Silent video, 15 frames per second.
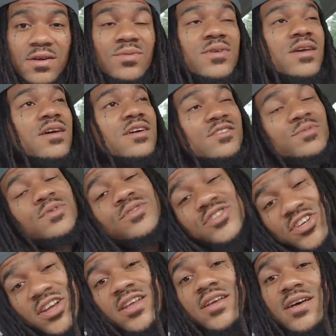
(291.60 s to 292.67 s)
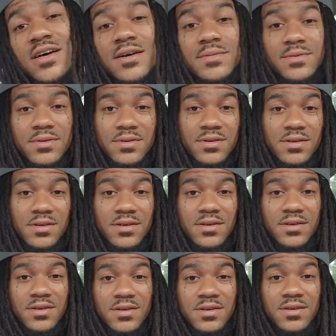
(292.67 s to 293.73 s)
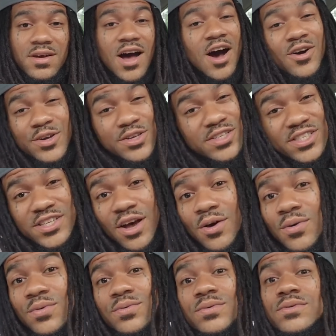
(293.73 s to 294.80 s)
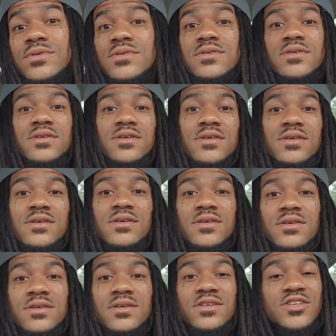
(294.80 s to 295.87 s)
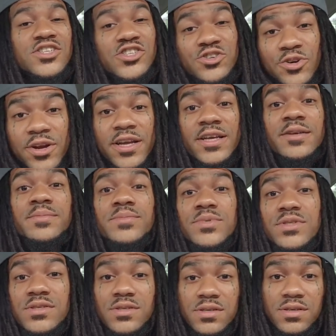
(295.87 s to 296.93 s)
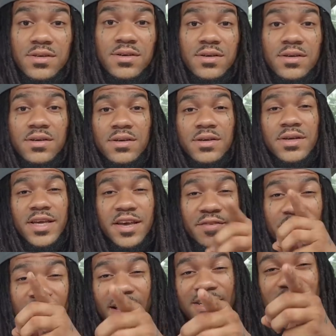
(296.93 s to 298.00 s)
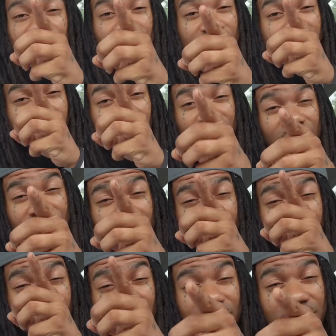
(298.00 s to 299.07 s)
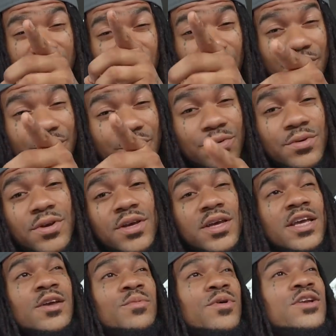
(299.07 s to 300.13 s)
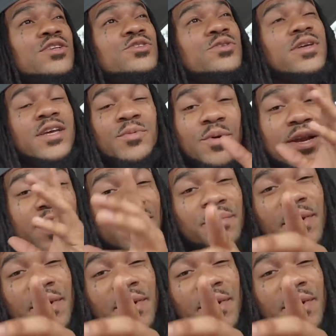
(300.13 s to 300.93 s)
Oh yeah, because we're gonna turn you up all your songs your streams. Kevin Gates gonna get real rich off of you. He wanted you. He wanted